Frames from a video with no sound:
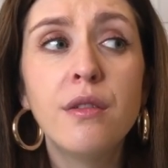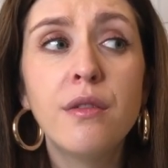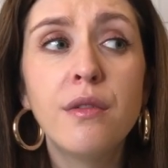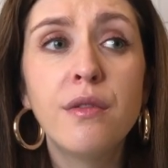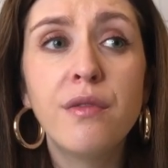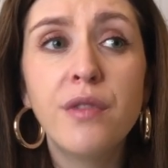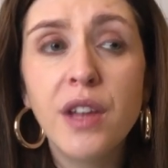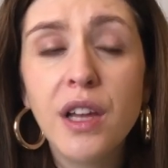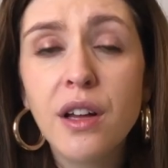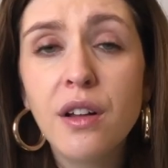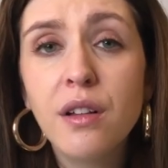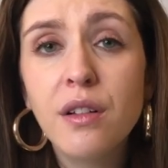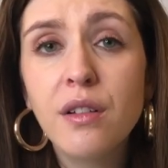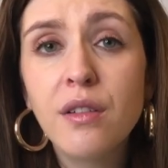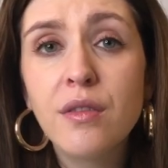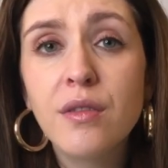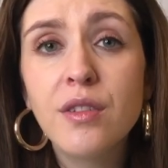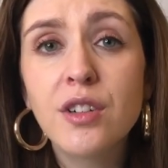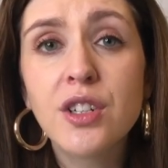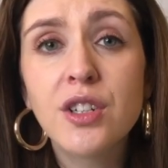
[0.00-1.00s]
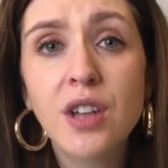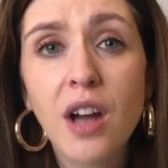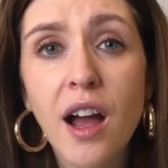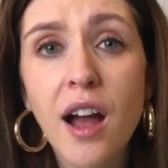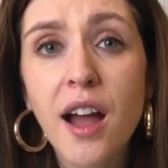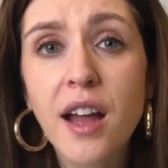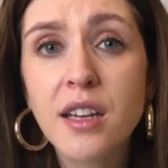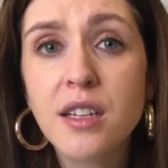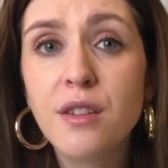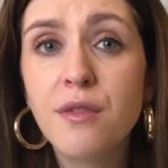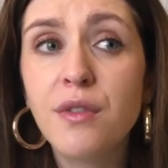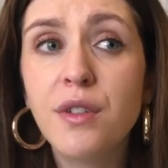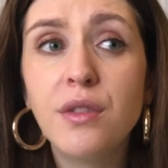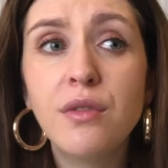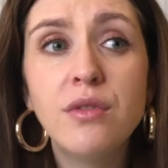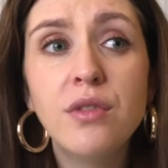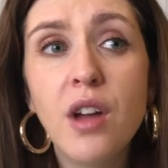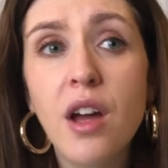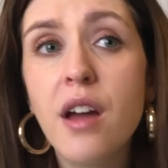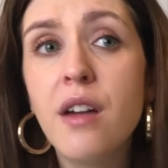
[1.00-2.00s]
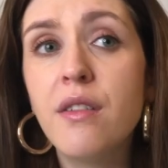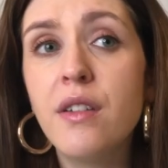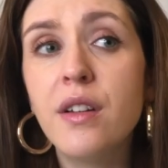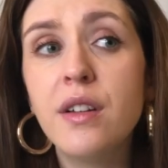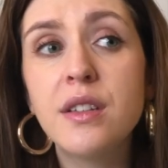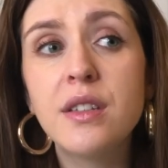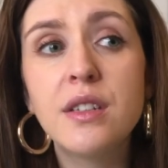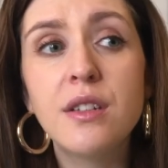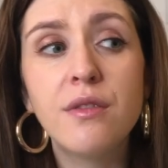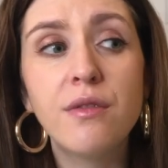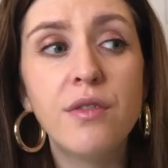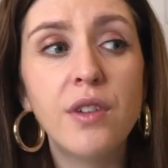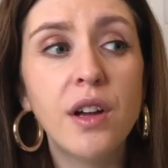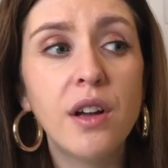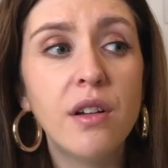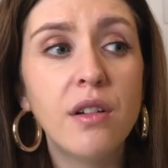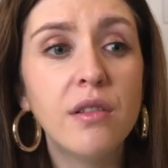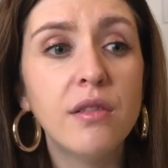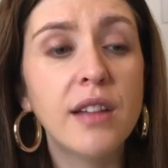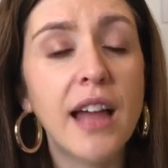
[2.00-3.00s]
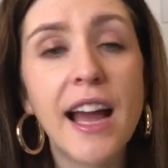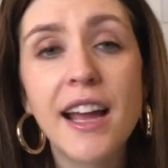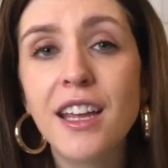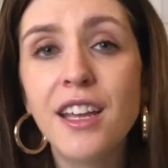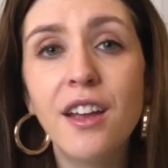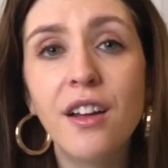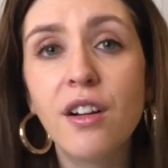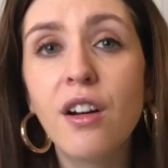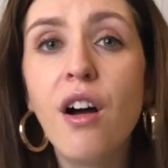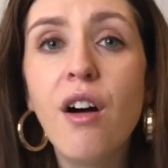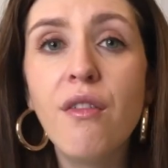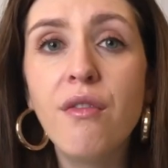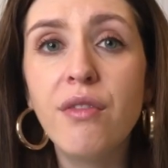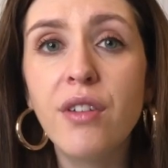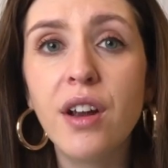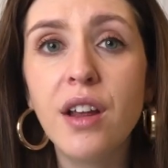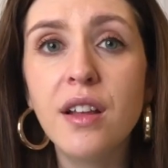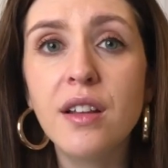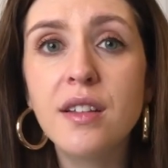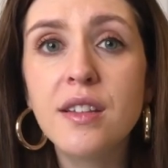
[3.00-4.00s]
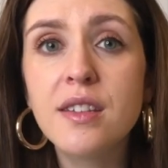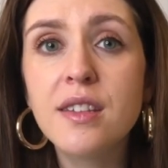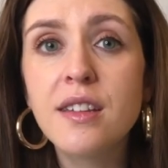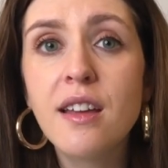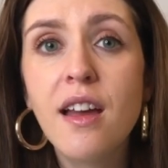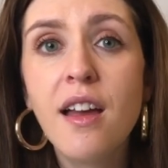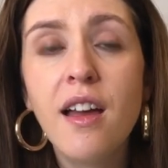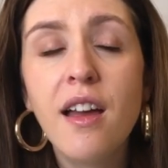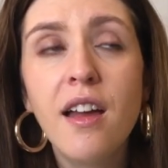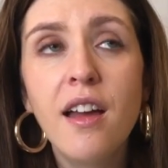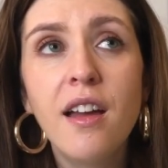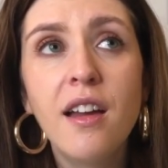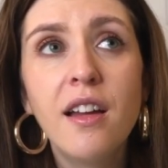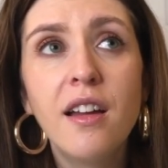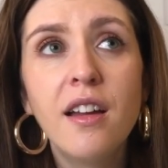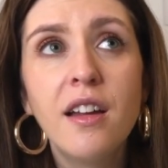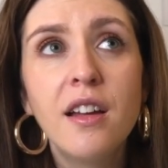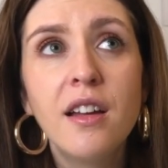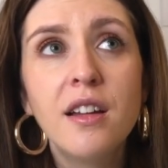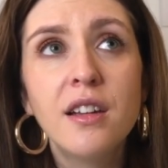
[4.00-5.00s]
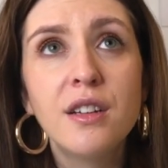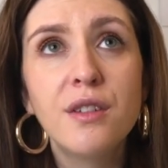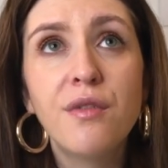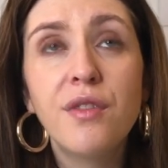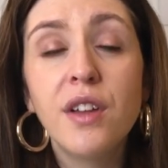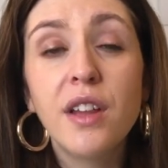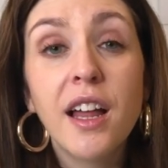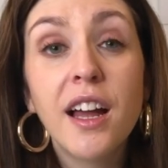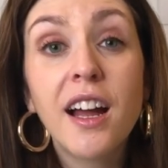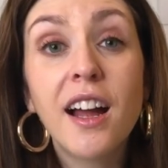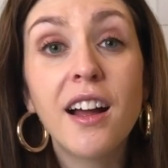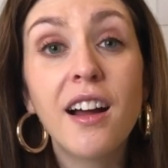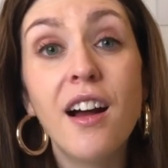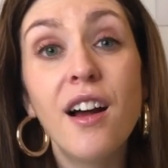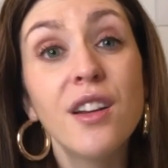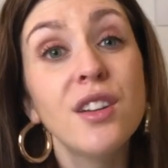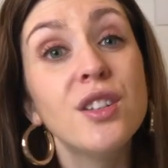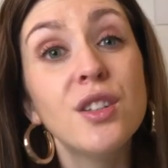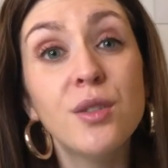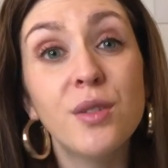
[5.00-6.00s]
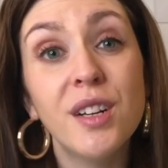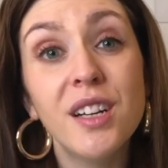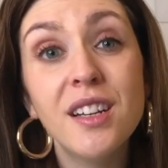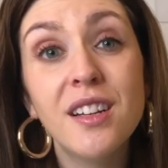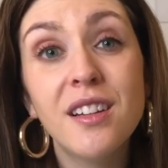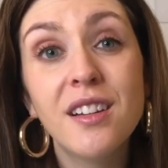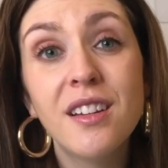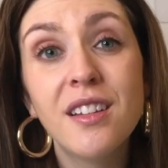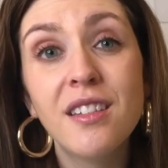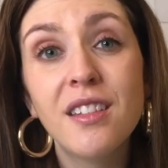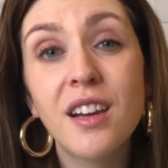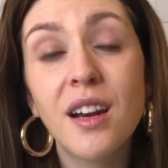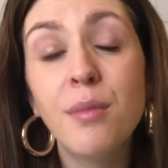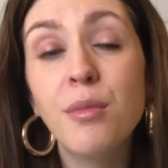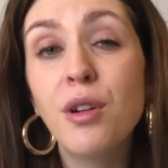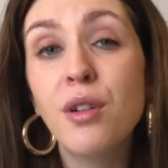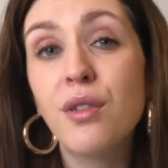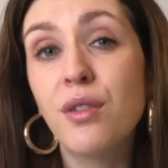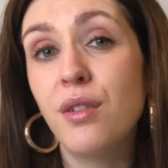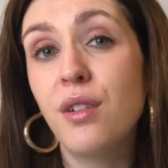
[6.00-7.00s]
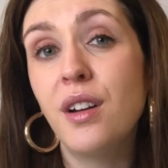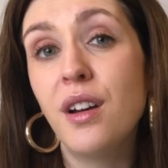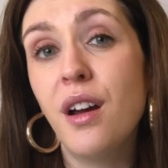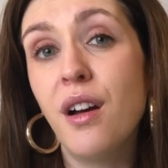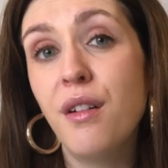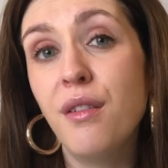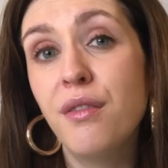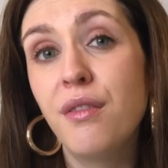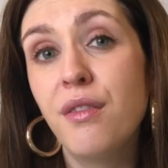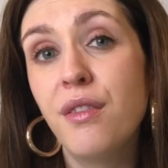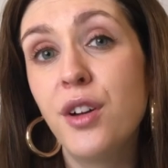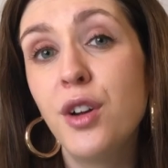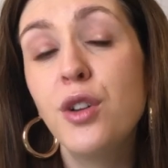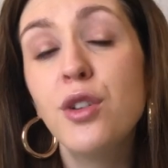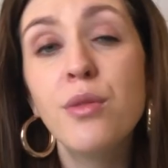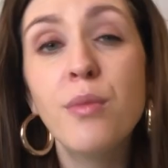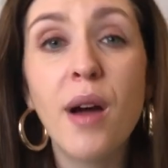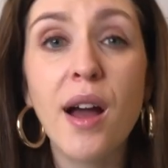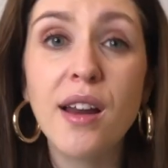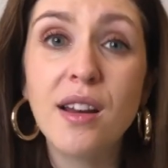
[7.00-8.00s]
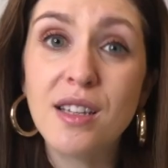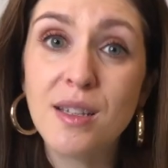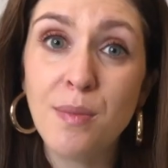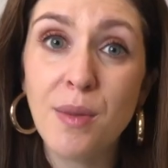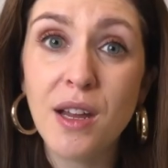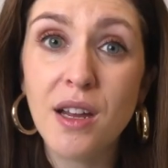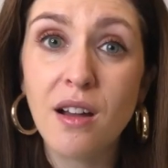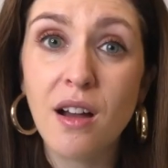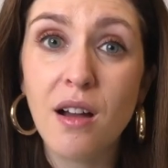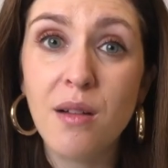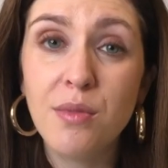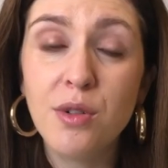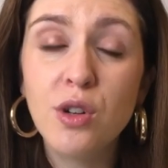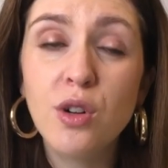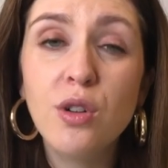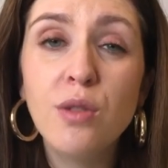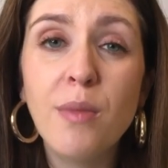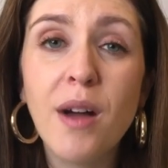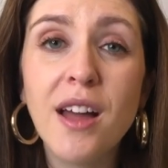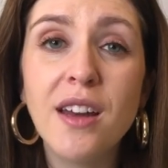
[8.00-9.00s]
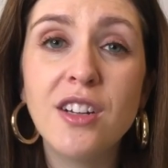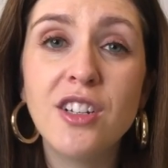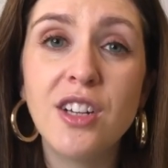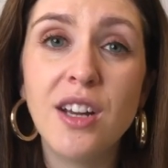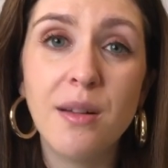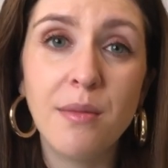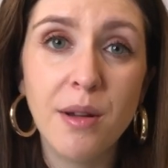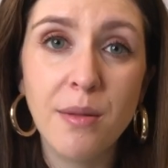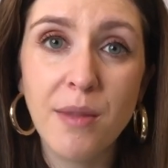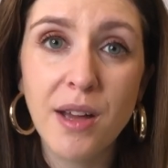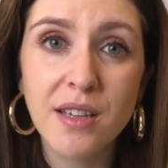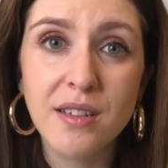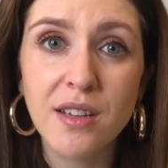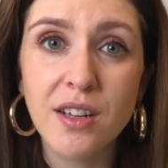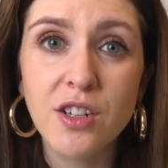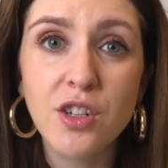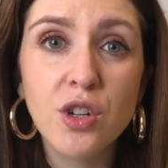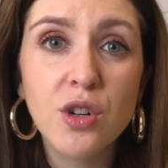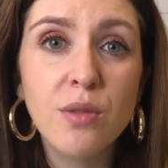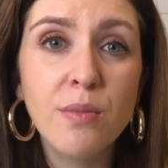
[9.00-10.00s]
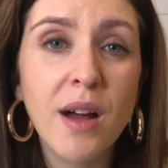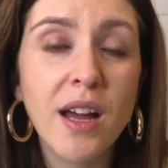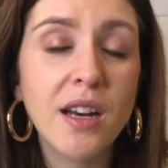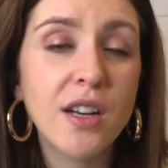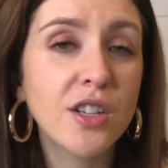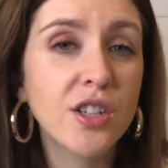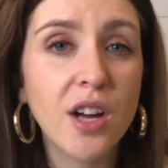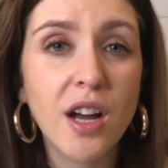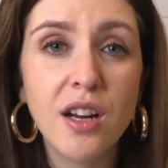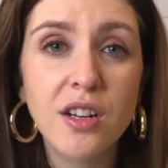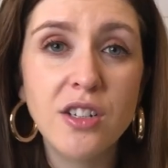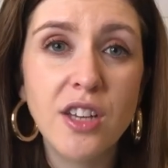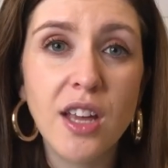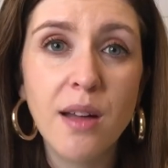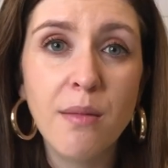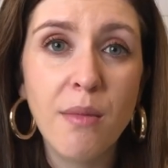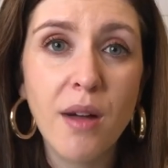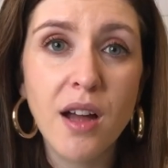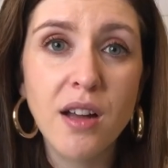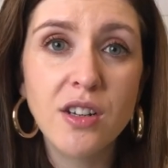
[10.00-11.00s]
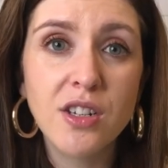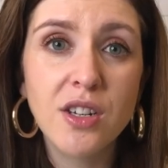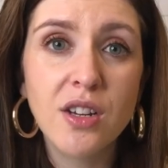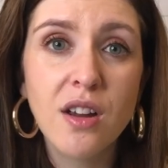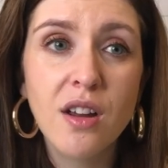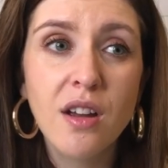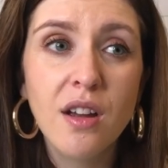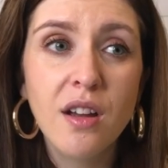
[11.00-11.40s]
feel shy, to feel nervous, to feel lacking in confidence, to feel like I can't do it, that I'm not good enough. Who am I to speak up? Who am I to share my message? Who am I to charge that much?